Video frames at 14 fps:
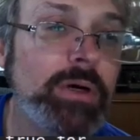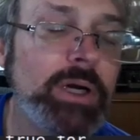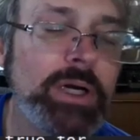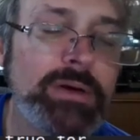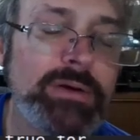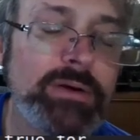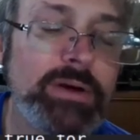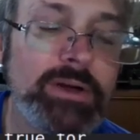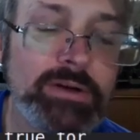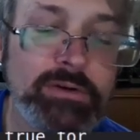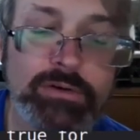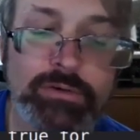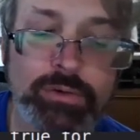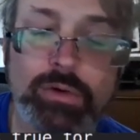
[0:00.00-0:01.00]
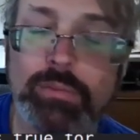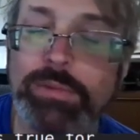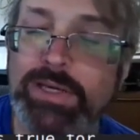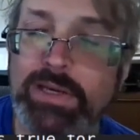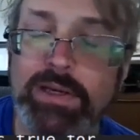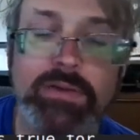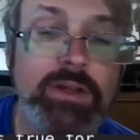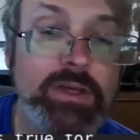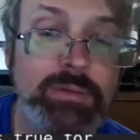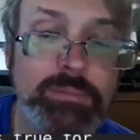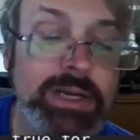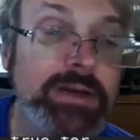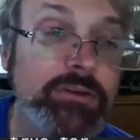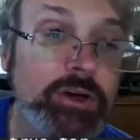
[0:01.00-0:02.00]
You can hit Control B and then
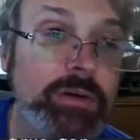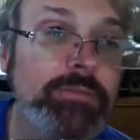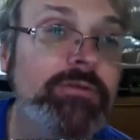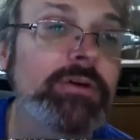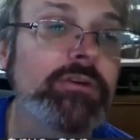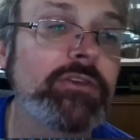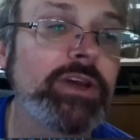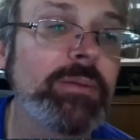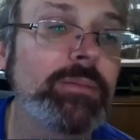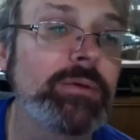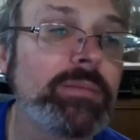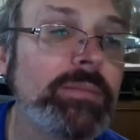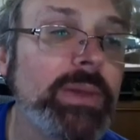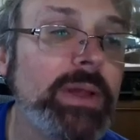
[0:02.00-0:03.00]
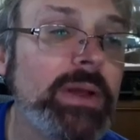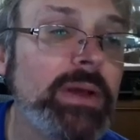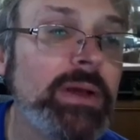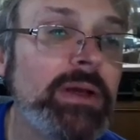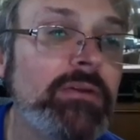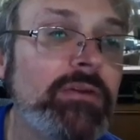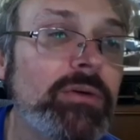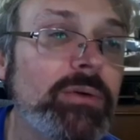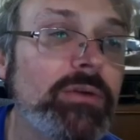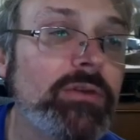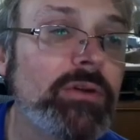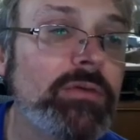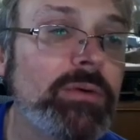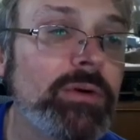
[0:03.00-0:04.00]
page up, for example, and so on and so
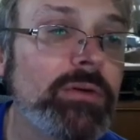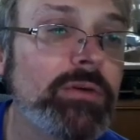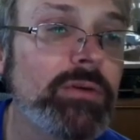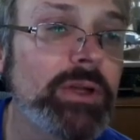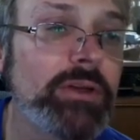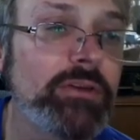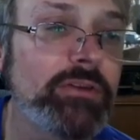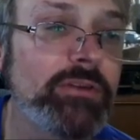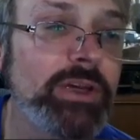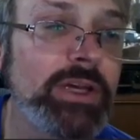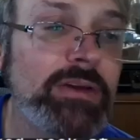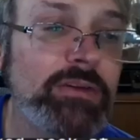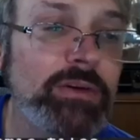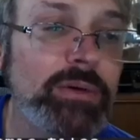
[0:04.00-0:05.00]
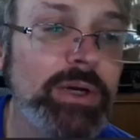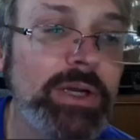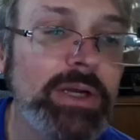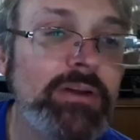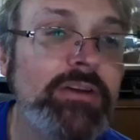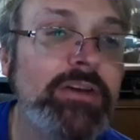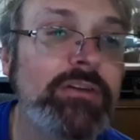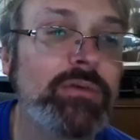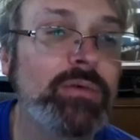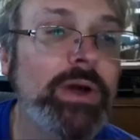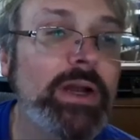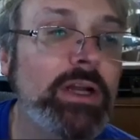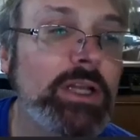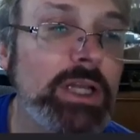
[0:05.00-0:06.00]
forth. So let's see. So you see it's read
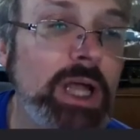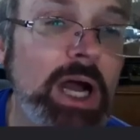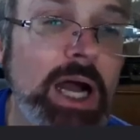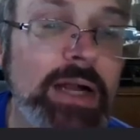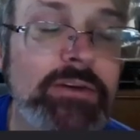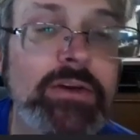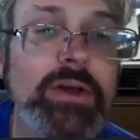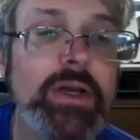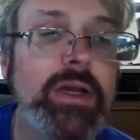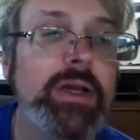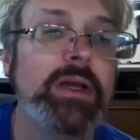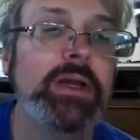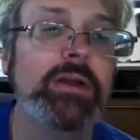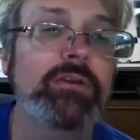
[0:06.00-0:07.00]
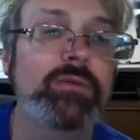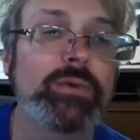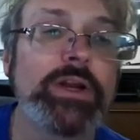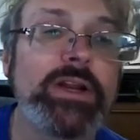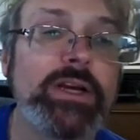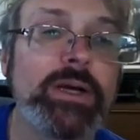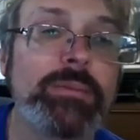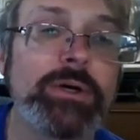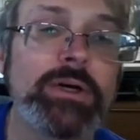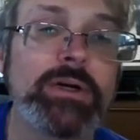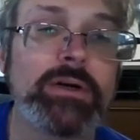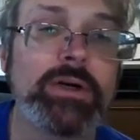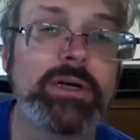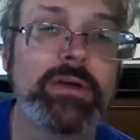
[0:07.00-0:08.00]
a lot, and it's reading up
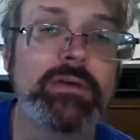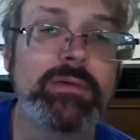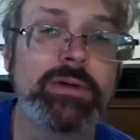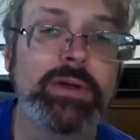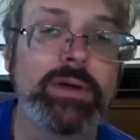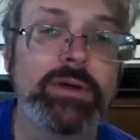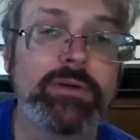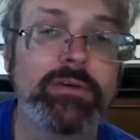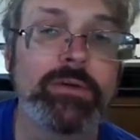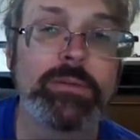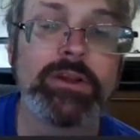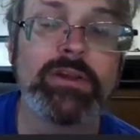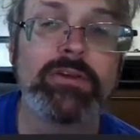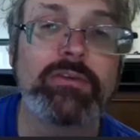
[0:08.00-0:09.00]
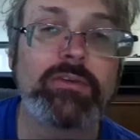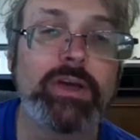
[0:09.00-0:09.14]
on some of these